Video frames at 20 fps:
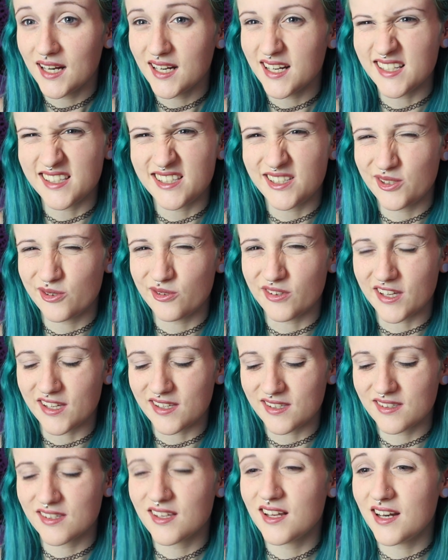Let's do
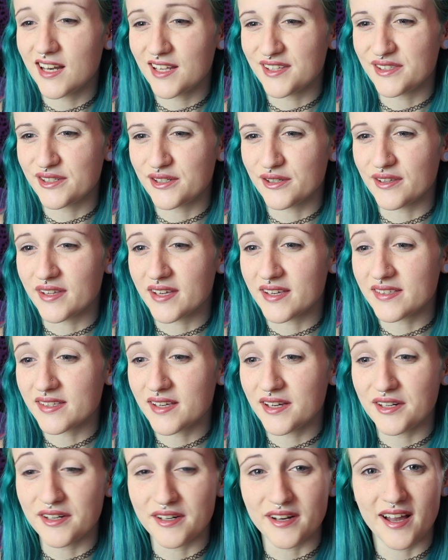this, let's do this.
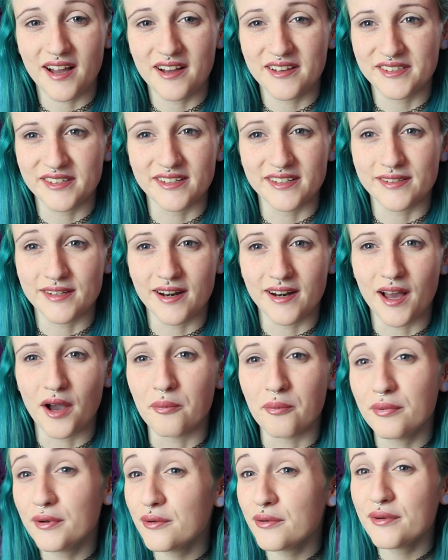I don't know how it's going to turn
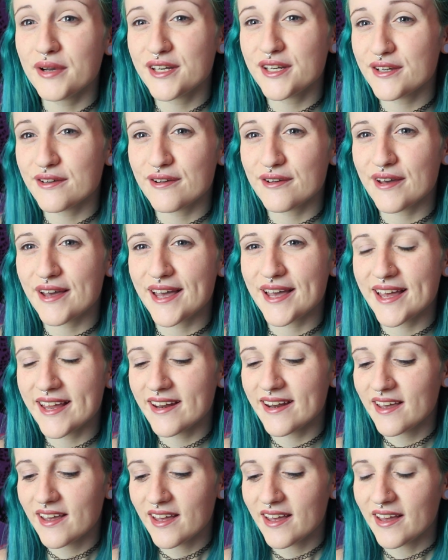out, but we'll do
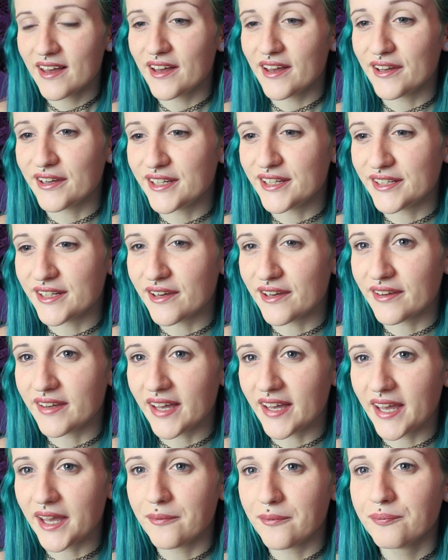it! Okie
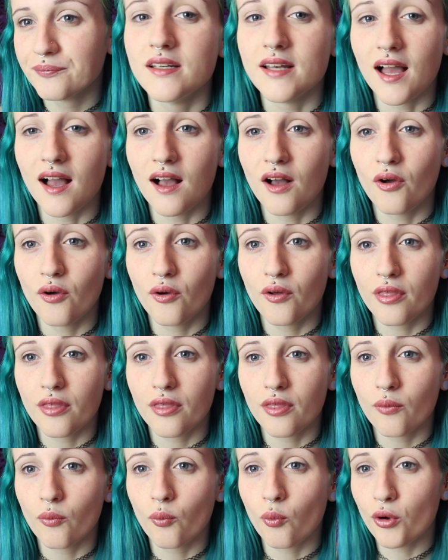dokie. Now,
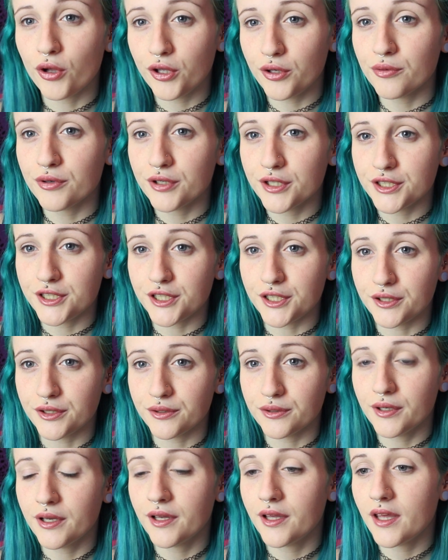what you want to
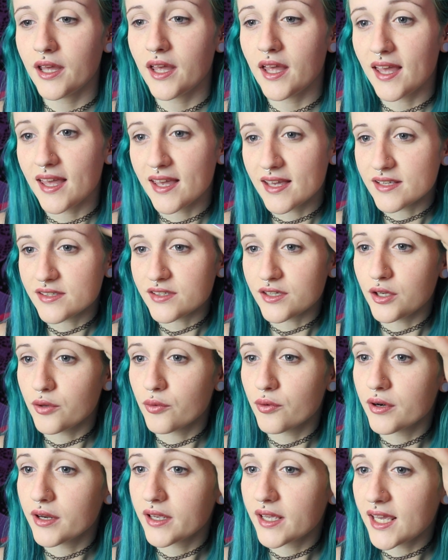do is
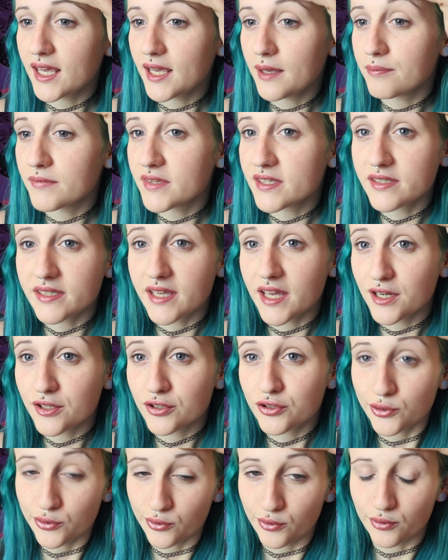you want to keep the
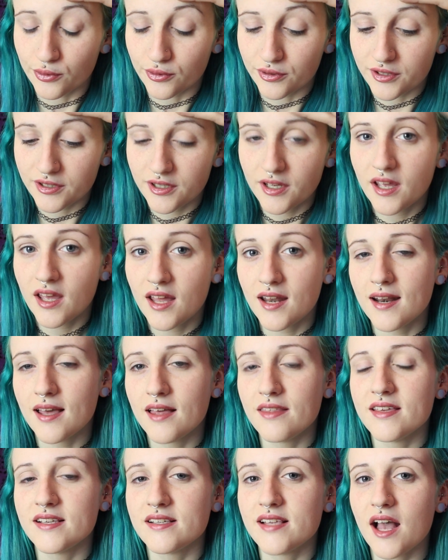skin taut.
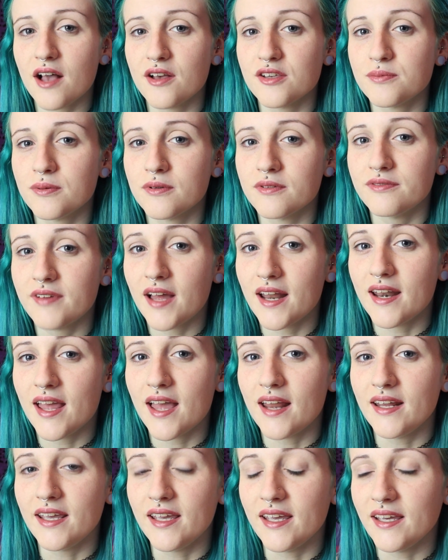Now this helps prevent
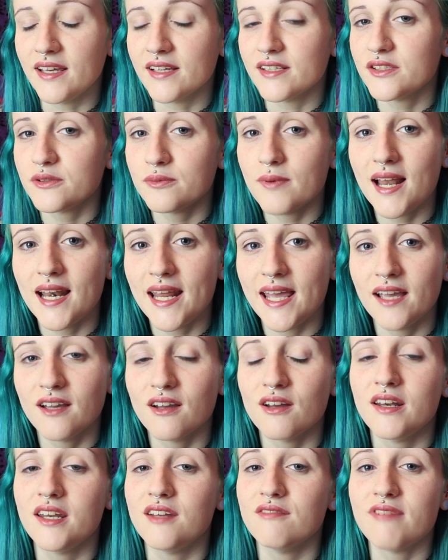any swelling,
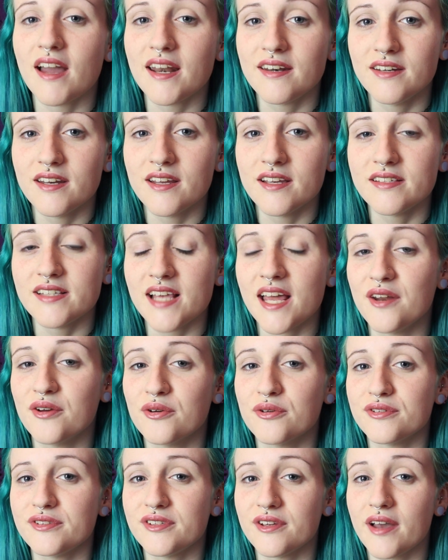any redness and
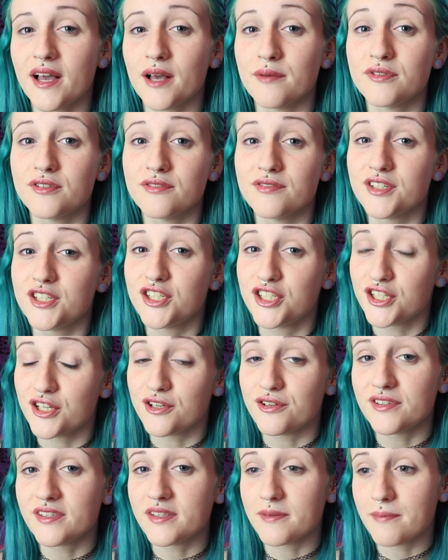it also helps to
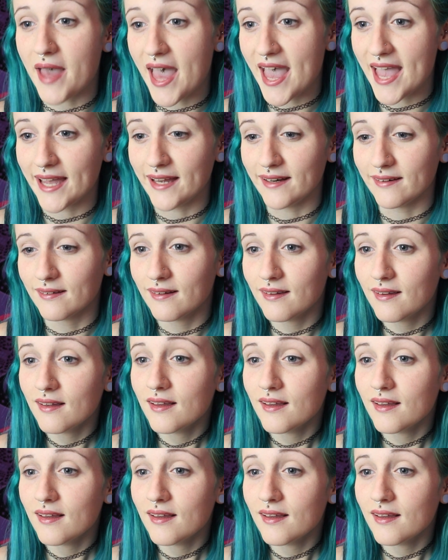reduce the pain.